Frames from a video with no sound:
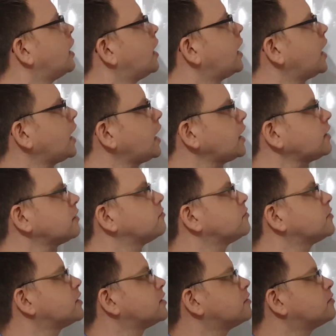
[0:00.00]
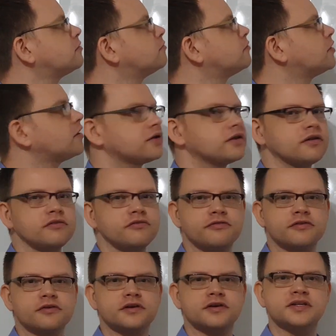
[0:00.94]
Hackman model
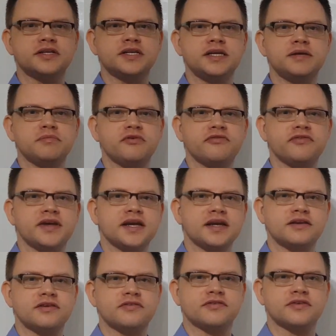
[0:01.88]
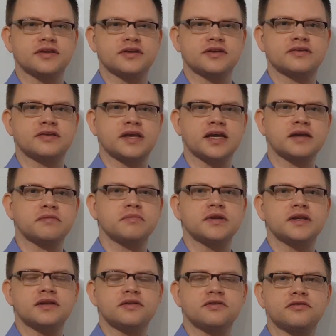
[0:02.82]
for team effectiveness.
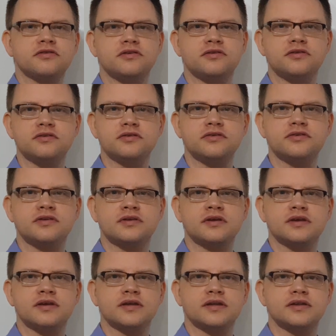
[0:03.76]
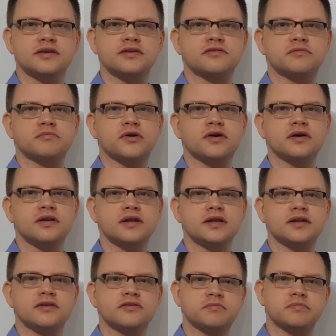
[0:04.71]
Hackman introduced this model
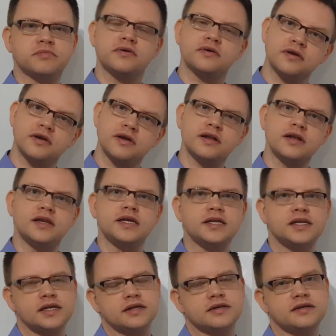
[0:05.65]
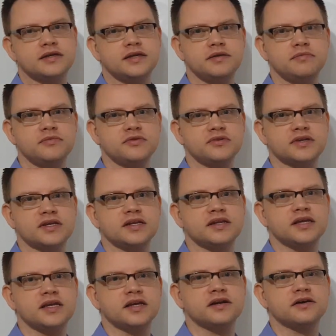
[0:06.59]
in his book, Leading Teams, in
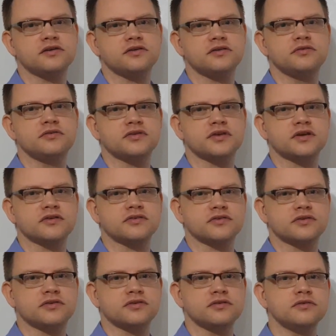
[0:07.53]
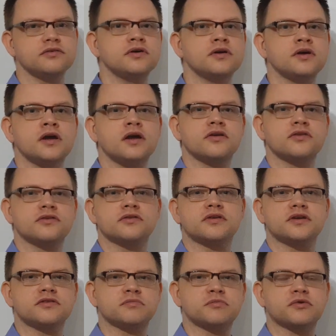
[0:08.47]
the year 2002. So
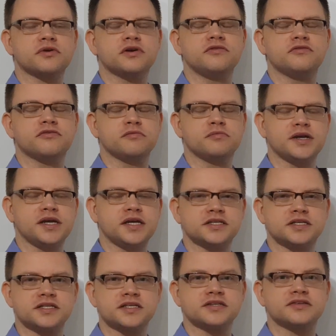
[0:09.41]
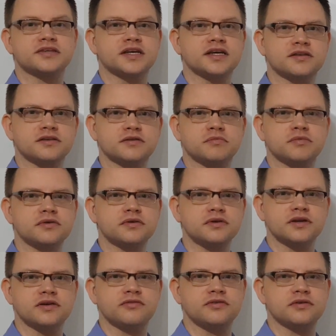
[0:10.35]
there's more information, just get the
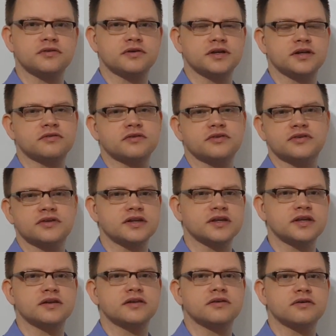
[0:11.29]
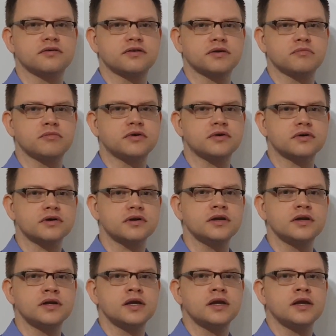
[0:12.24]
book if you're interested in knowing more.